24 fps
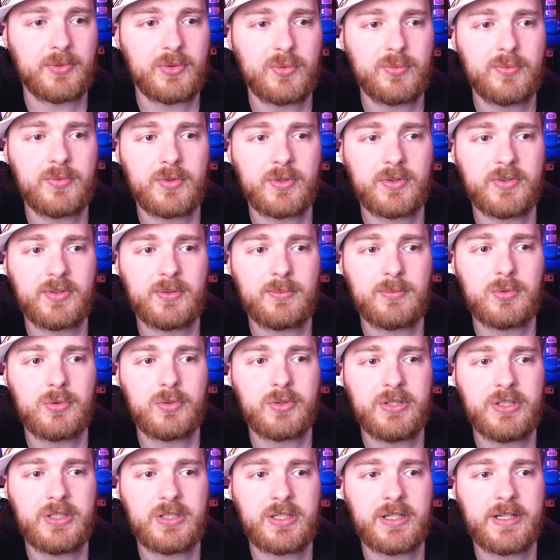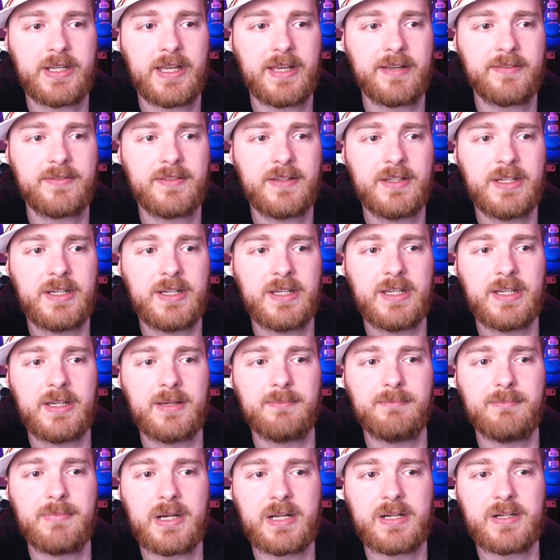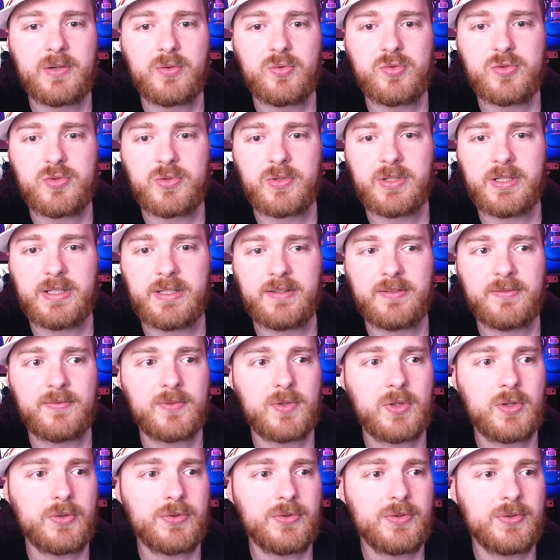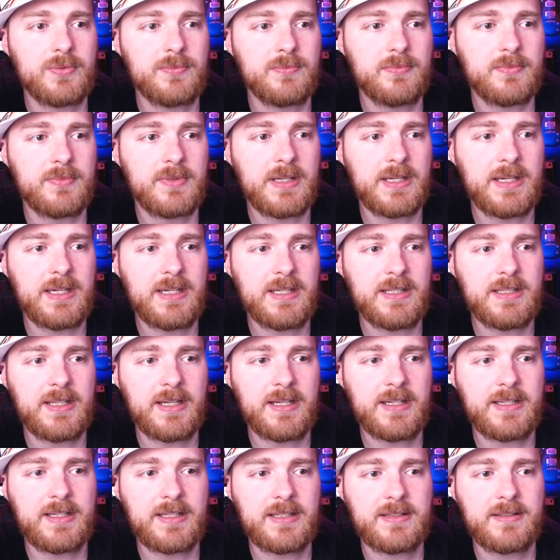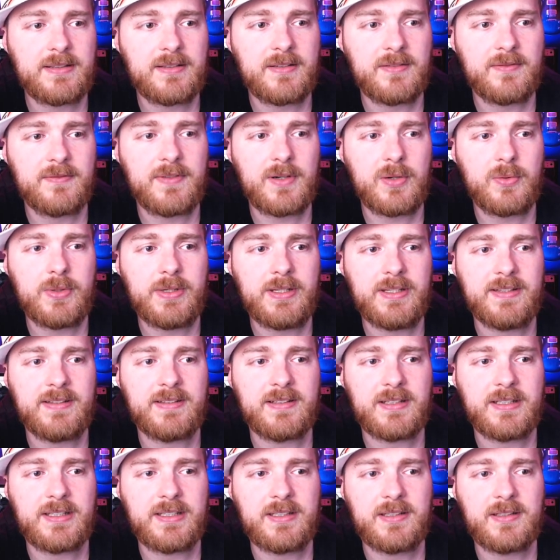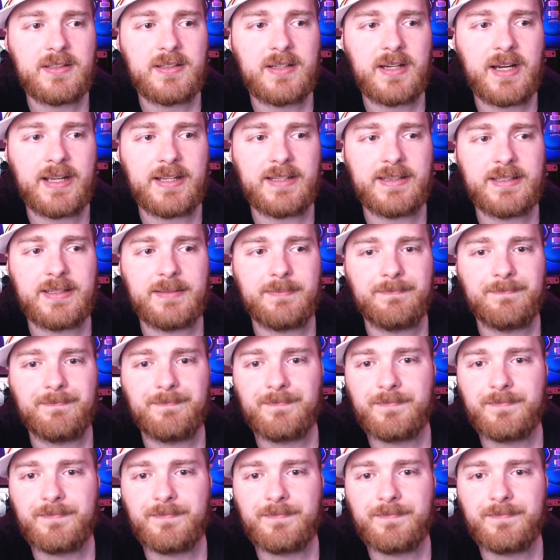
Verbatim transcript: So for example, here I have background trees front and I can very easily hide them.